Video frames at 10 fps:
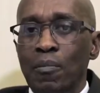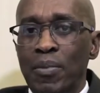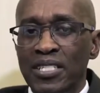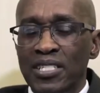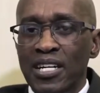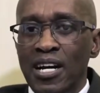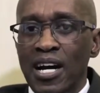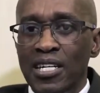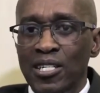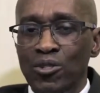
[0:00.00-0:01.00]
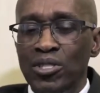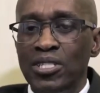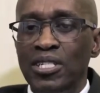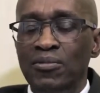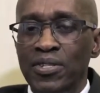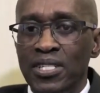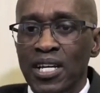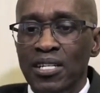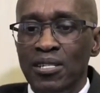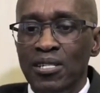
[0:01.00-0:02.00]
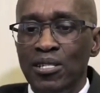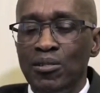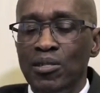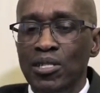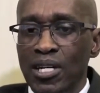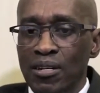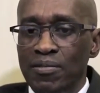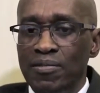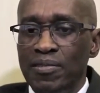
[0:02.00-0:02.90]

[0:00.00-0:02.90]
But I cannot emphasize this enough.